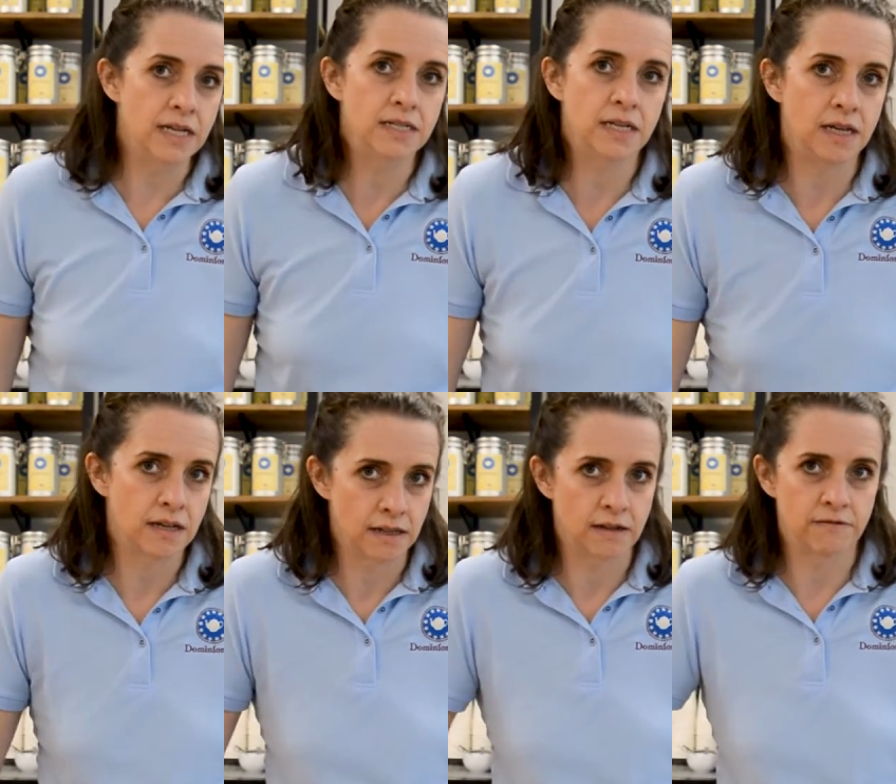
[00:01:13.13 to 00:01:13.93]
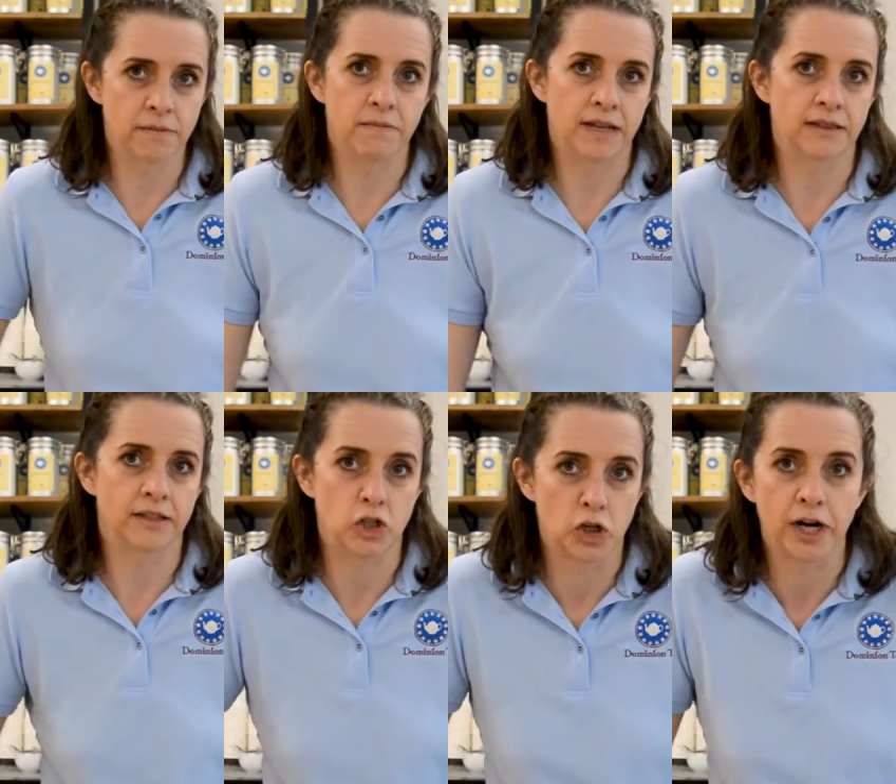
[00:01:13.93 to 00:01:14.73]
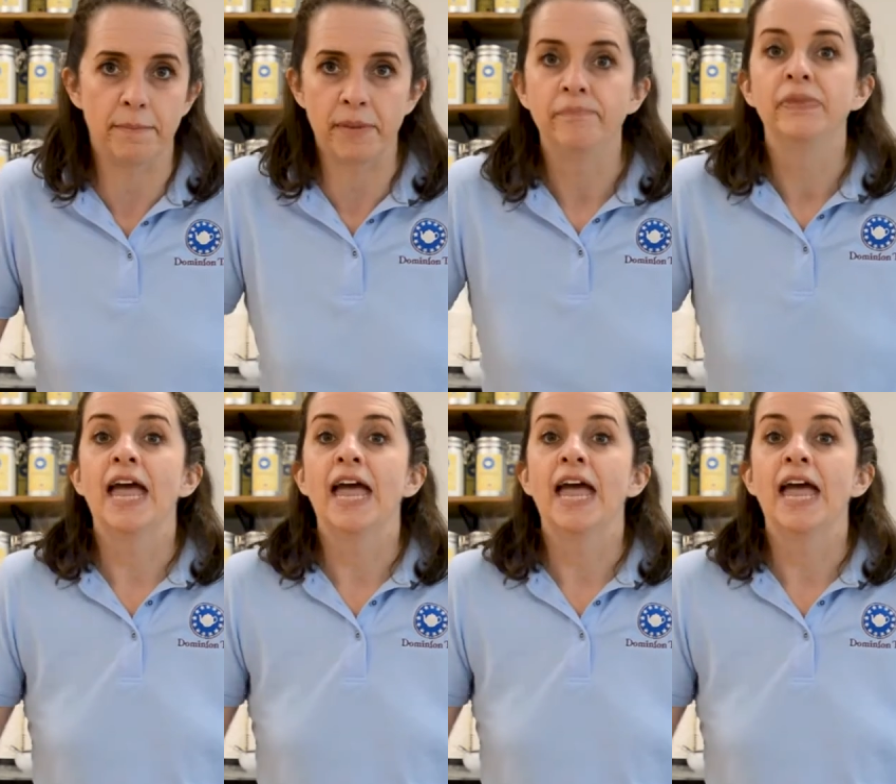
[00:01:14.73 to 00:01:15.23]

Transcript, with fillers: into England from mainland Europe.